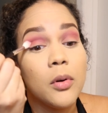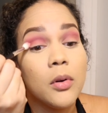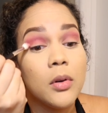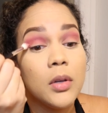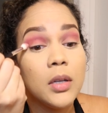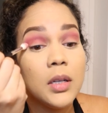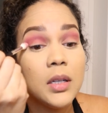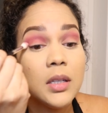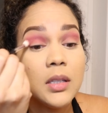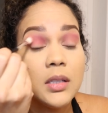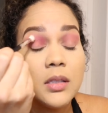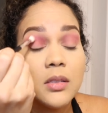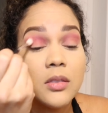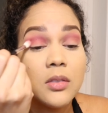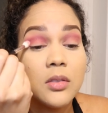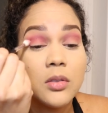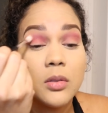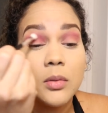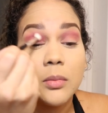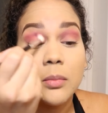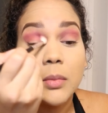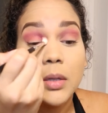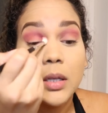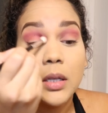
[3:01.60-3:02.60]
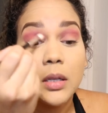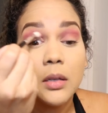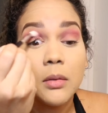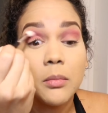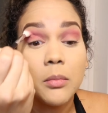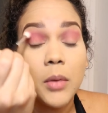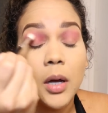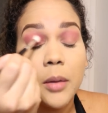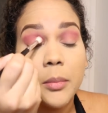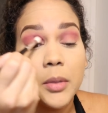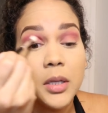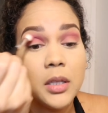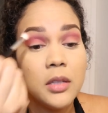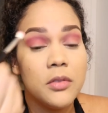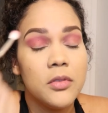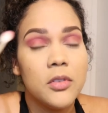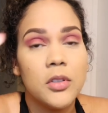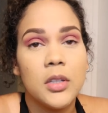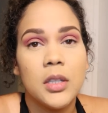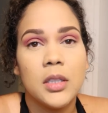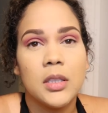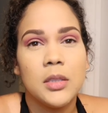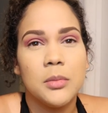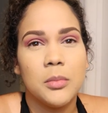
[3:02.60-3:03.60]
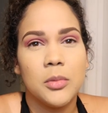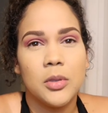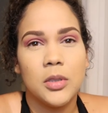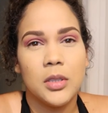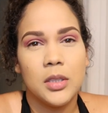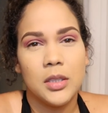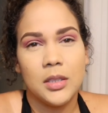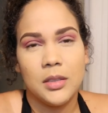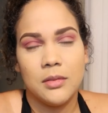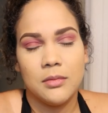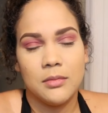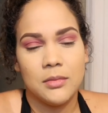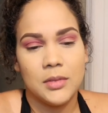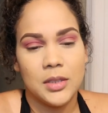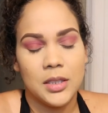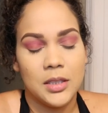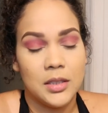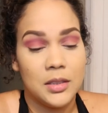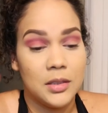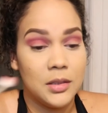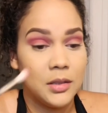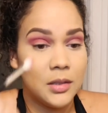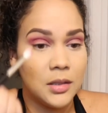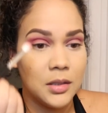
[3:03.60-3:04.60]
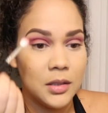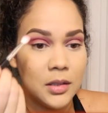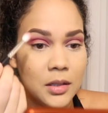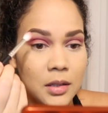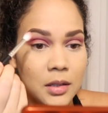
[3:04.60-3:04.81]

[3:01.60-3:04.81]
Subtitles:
pointless to make. I mean, if you got the money, then